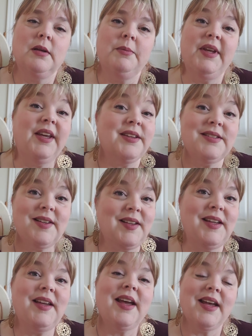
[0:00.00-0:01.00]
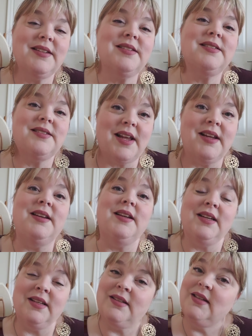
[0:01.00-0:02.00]
because he has said
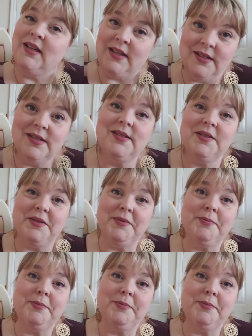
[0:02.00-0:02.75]
it is.